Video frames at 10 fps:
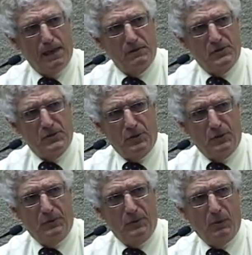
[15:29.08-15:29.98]

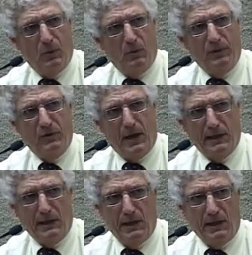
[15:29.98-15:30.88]
So we've got a
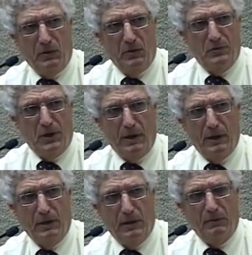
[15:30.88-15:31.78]
kid who's not
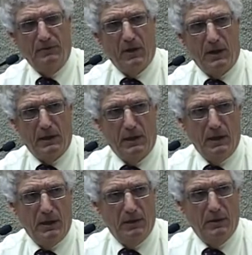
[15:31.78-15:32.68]
eating, we've got a
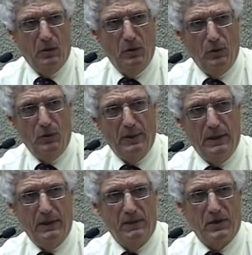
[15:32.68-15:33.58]
kid who
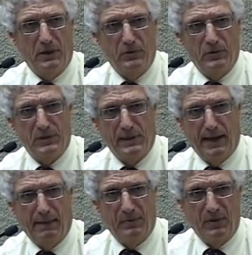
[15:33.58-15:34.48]
is
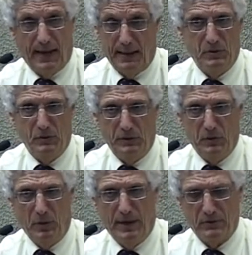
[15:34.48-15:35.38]
underslept, absolutely
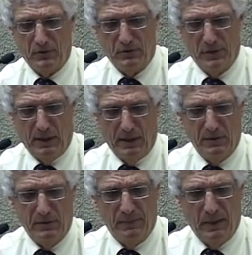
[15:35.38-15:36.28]
no
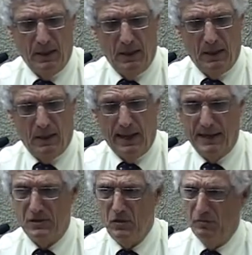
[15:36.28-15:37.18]
exercise,
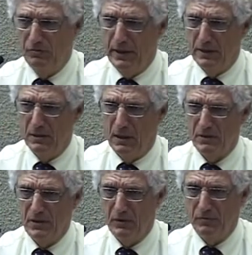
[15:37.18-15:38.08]
has no friends, not a
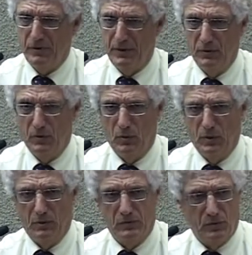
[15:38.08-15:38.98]
single friend in the
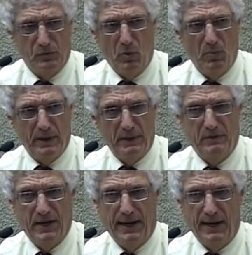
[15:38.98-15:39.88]
world, so nobody
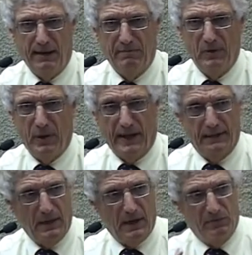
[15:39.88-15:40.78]
to have
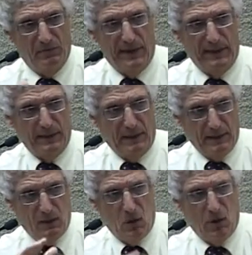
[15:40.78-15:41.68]
that kind of
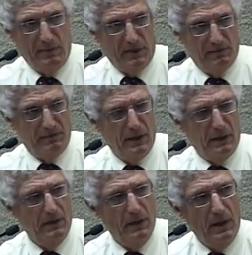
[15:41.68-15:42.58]
regulating, calming effect.